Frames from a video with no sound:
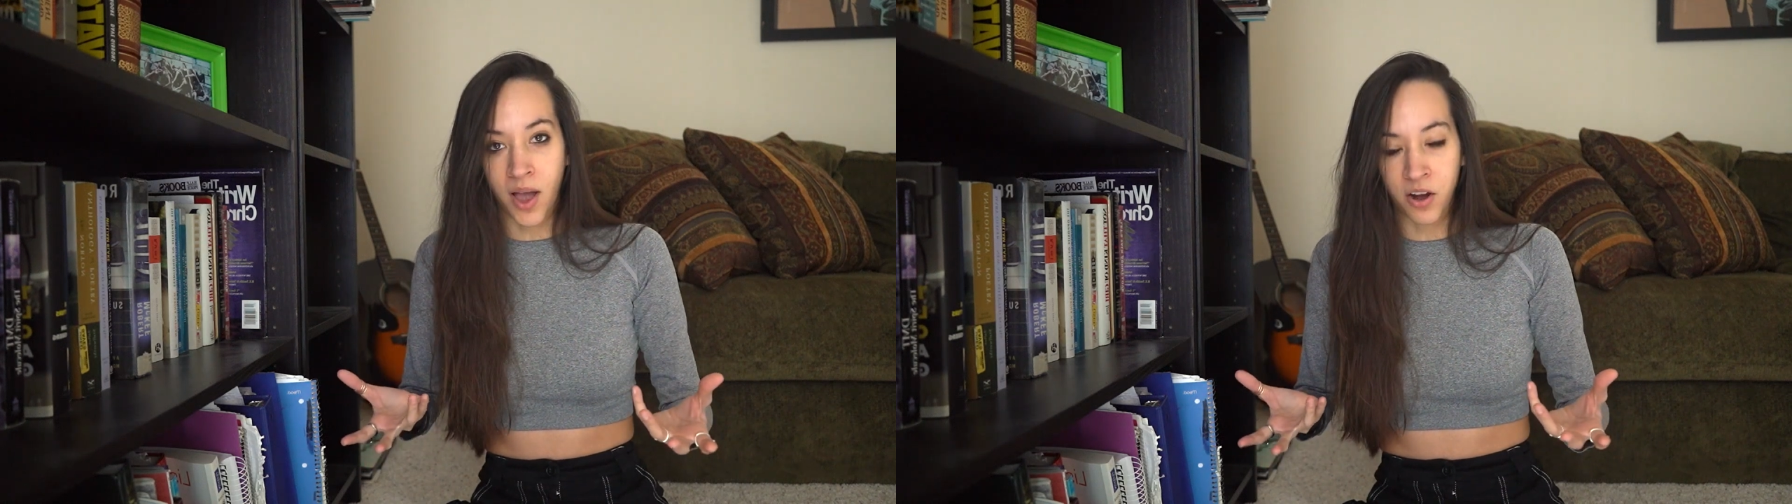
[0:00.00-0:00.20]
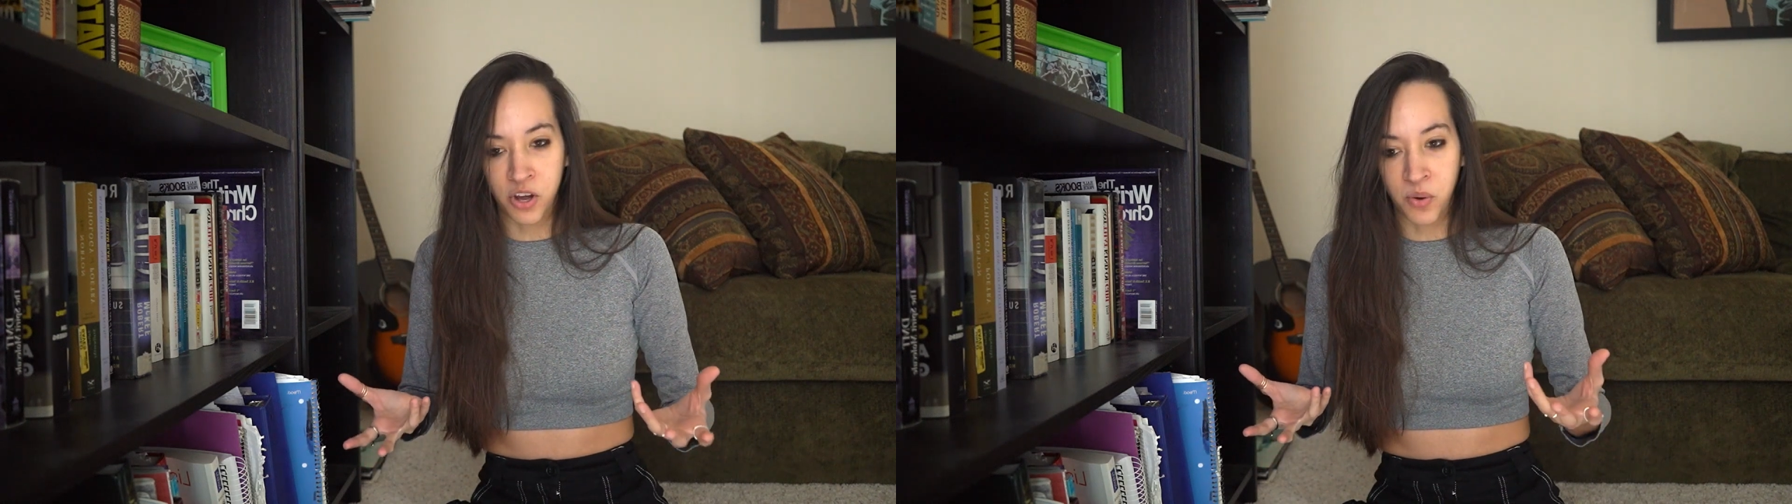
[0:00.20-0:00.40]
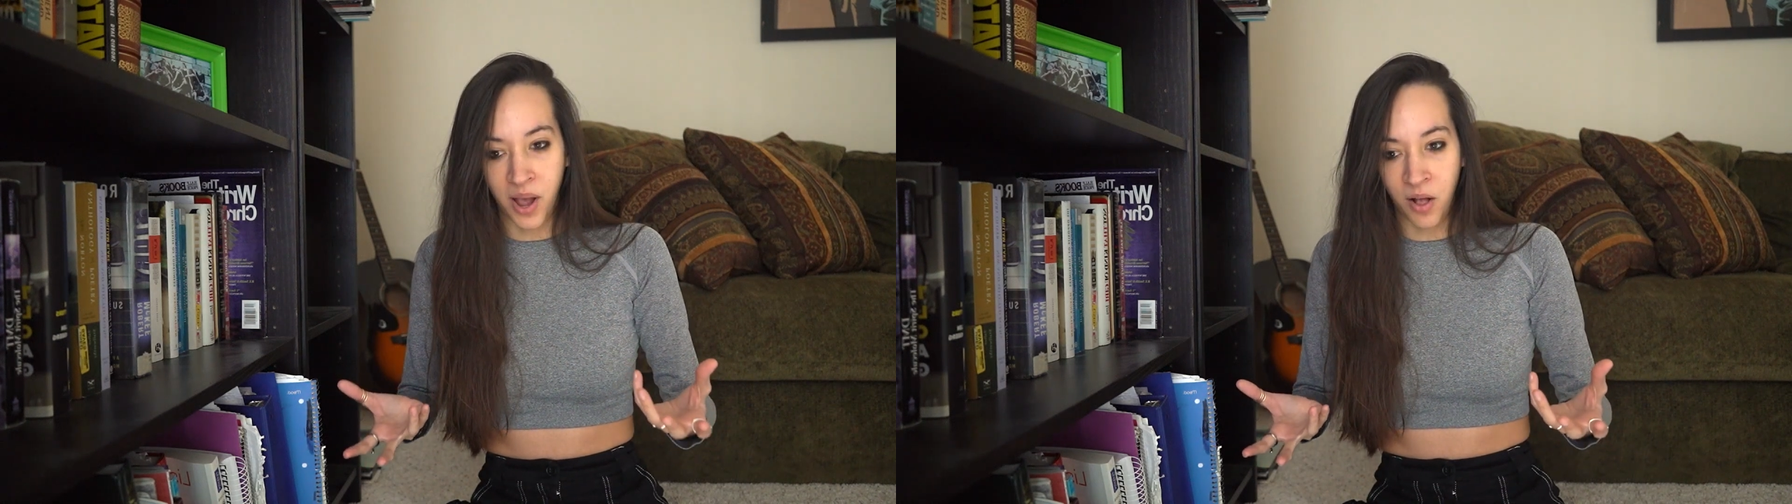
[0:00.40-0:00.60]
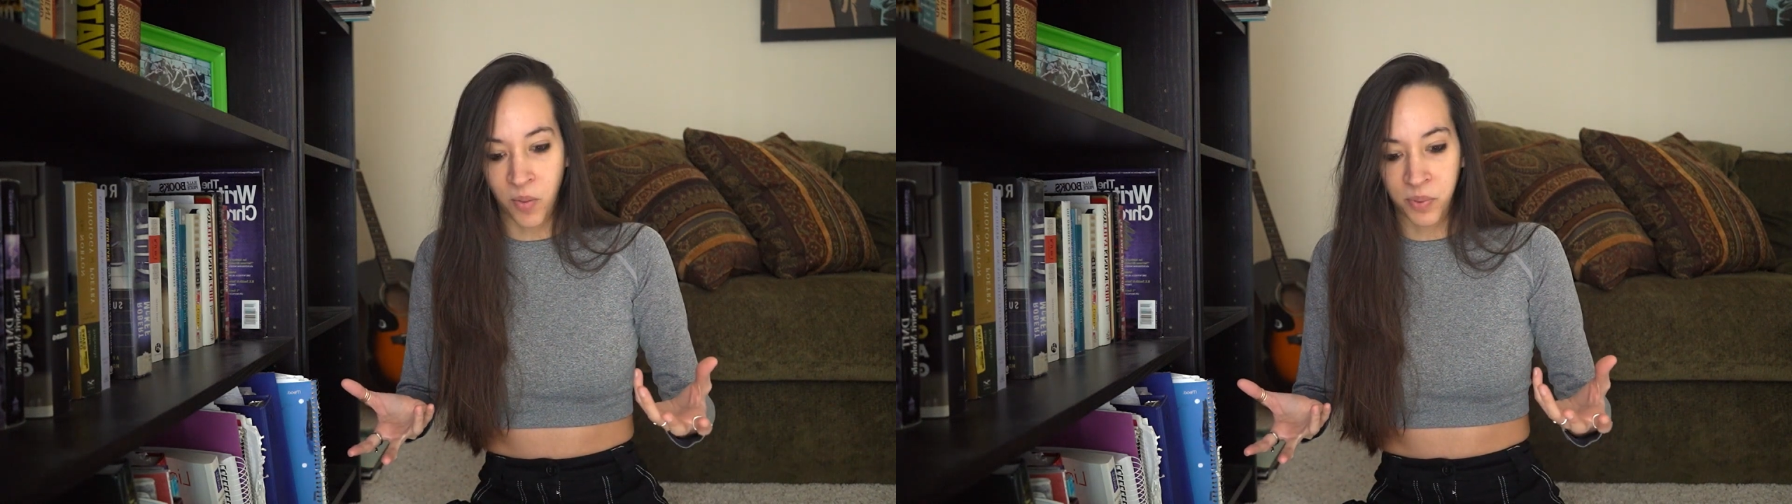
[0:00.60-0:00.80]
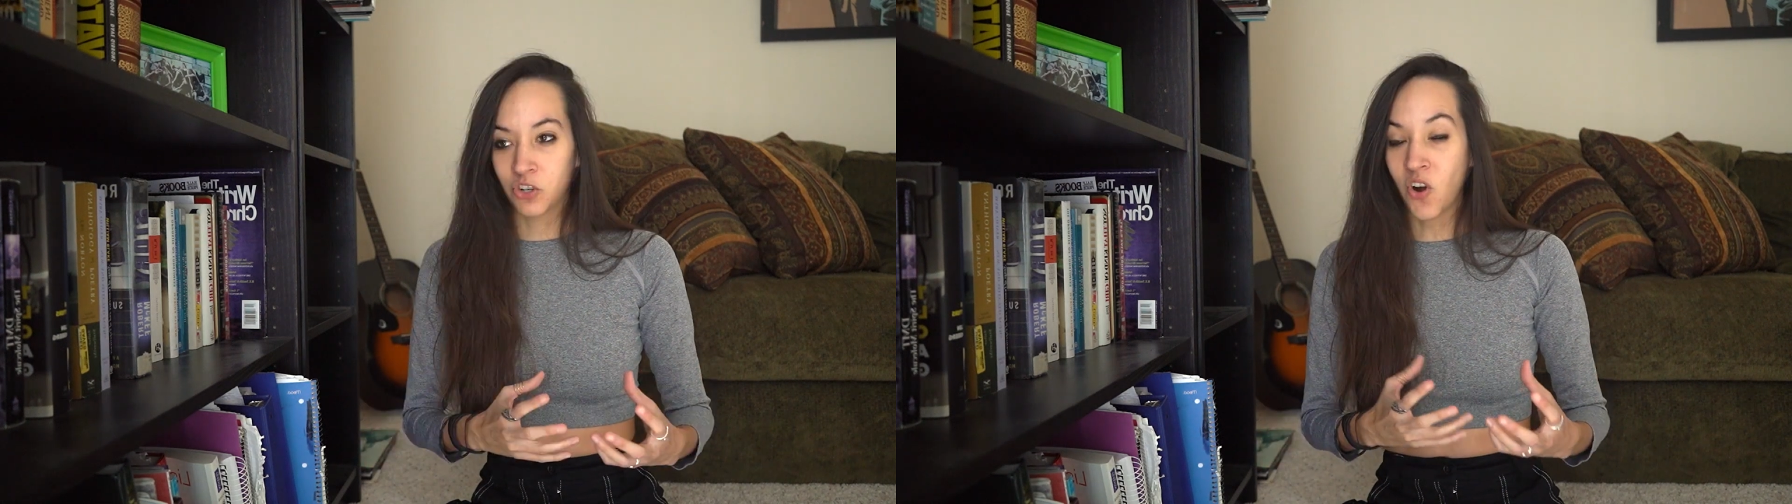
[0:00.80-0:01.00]
How do you
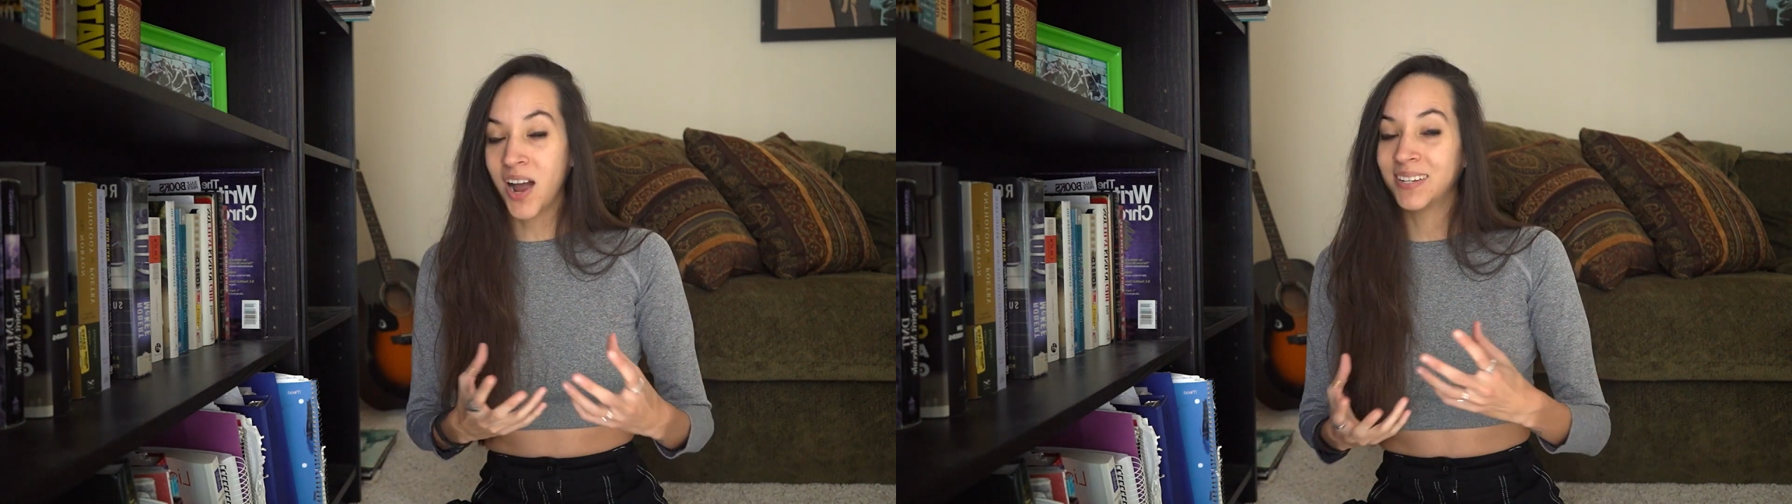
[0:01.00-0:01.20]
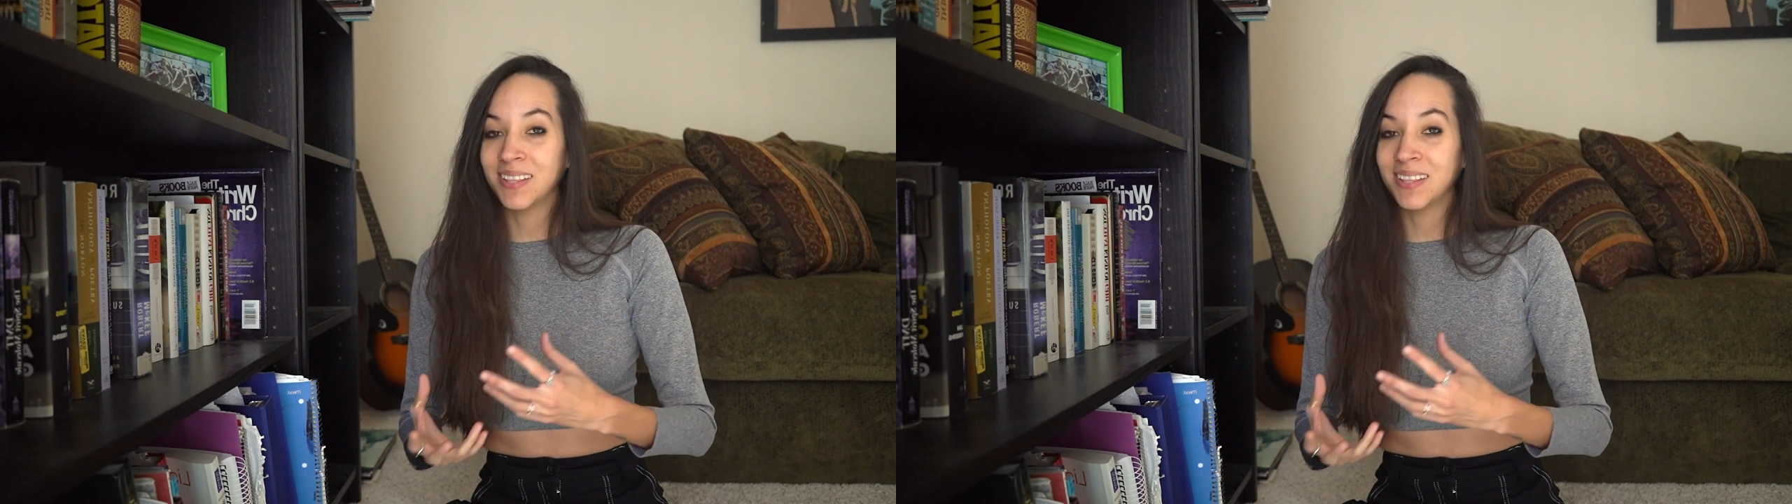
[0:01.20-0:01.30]
help? Trying